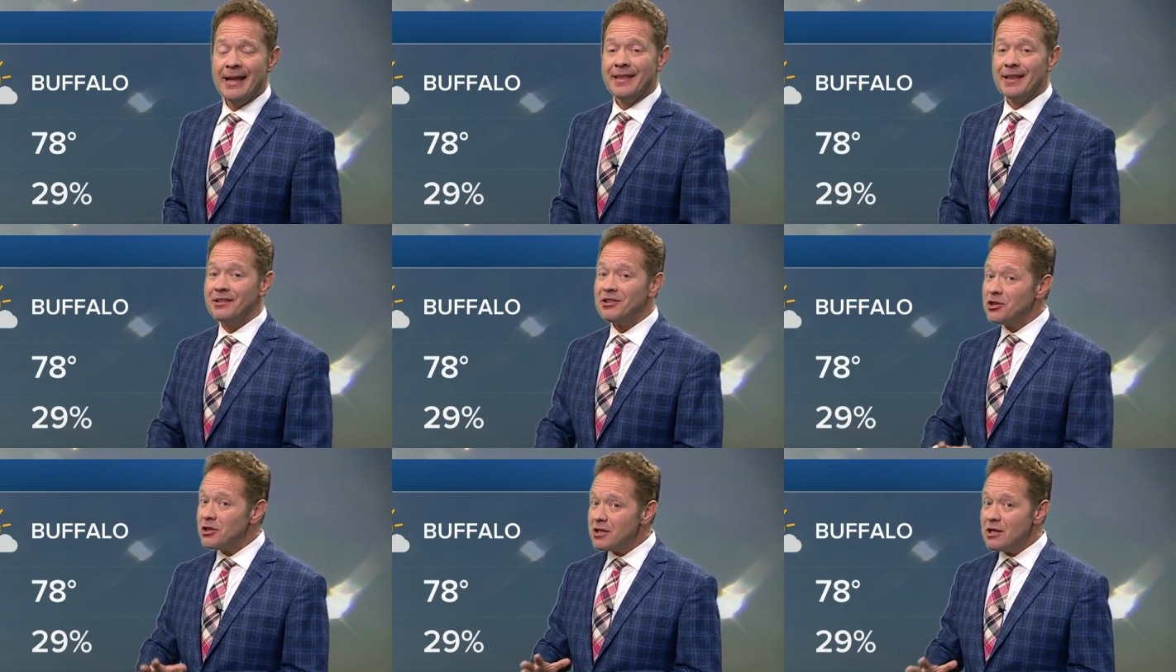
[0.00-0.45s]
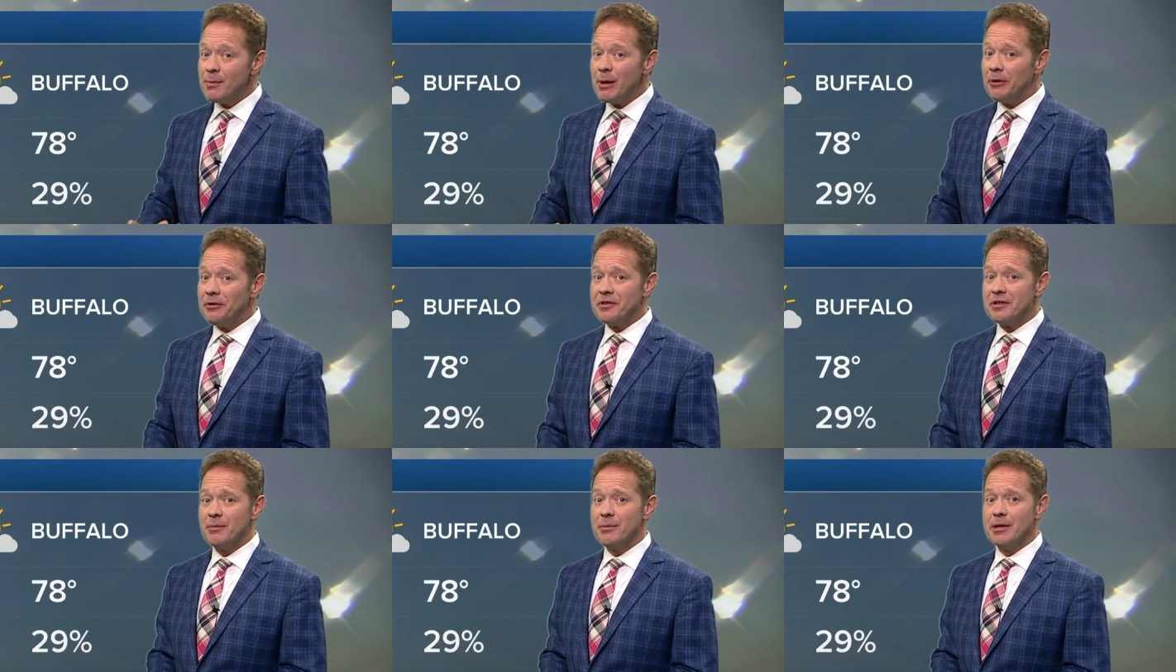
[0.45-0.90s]
That's just
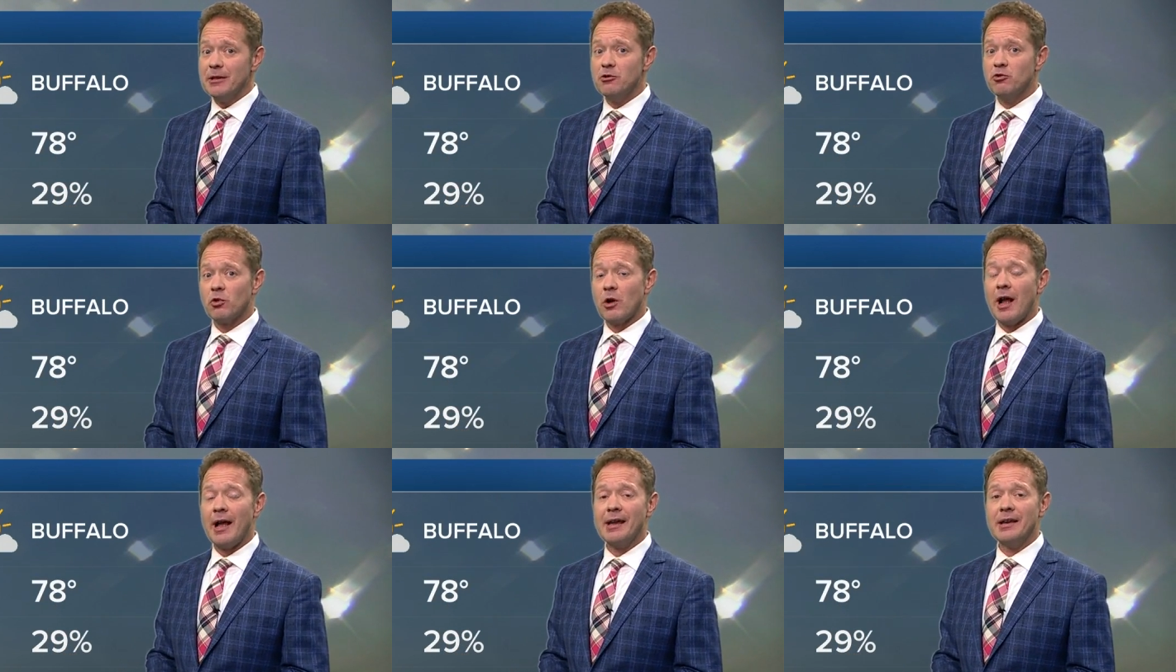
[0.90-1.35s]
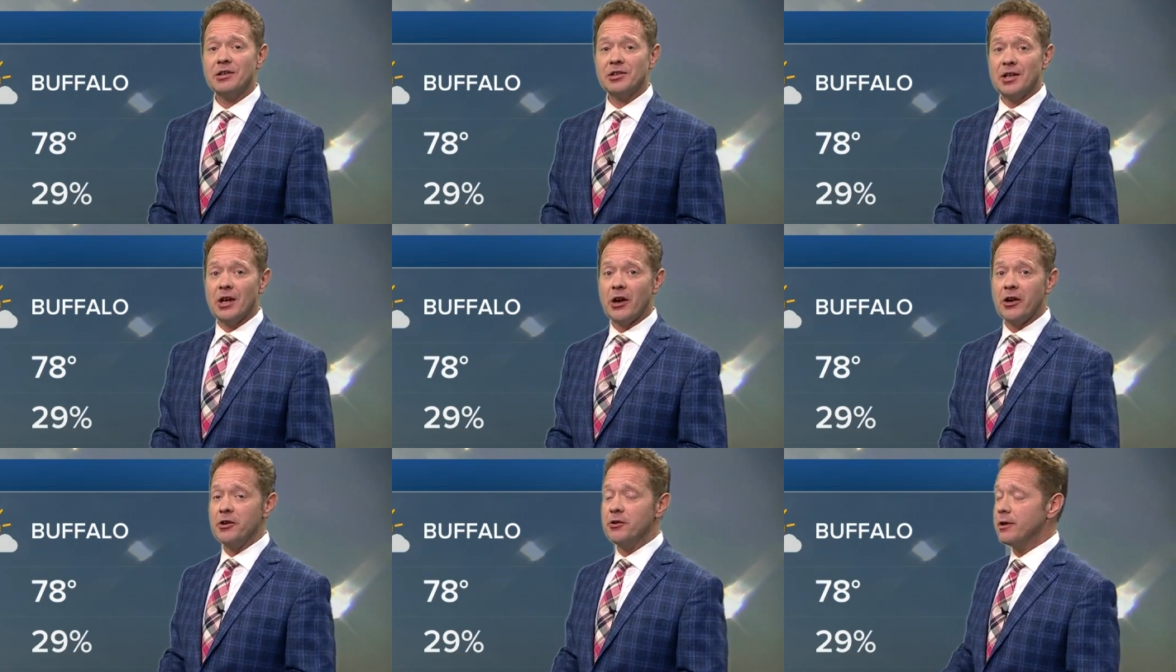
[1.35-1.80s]
about some of the
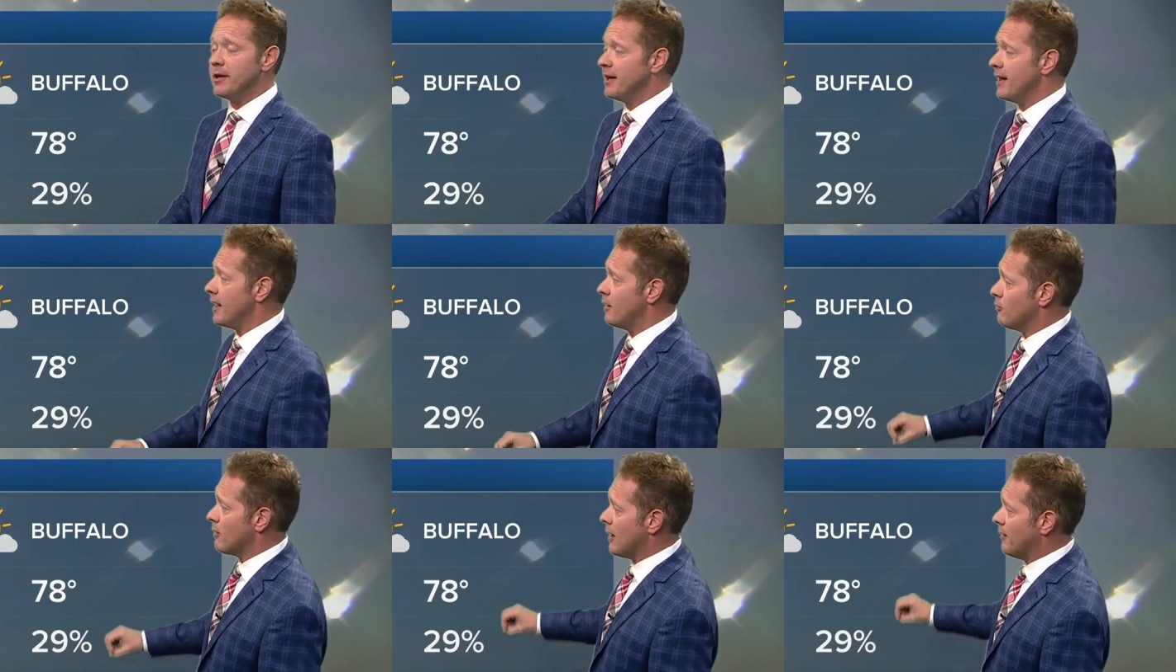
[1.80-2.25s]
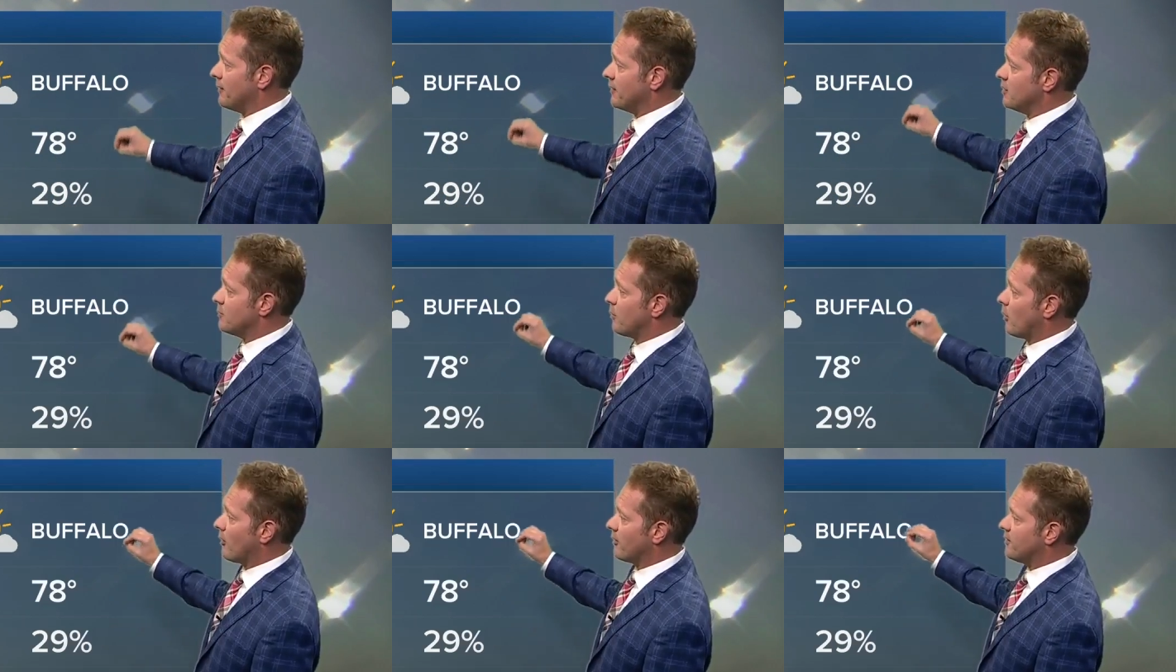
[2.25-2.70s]
driest air you can get around
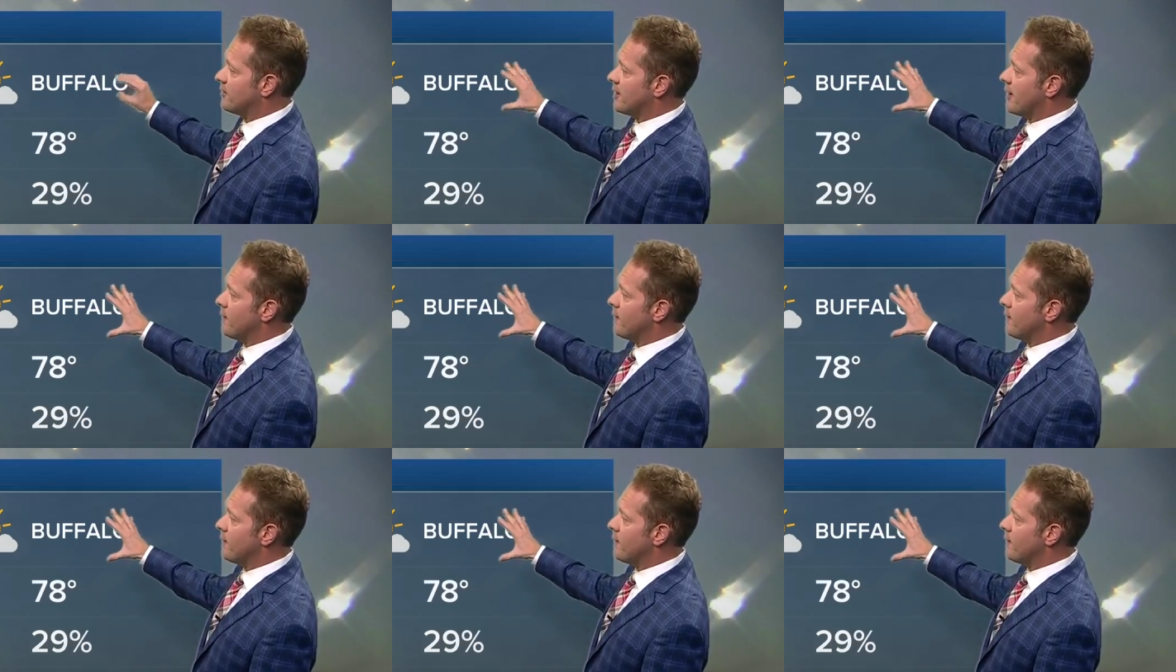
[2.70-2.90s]
these parts.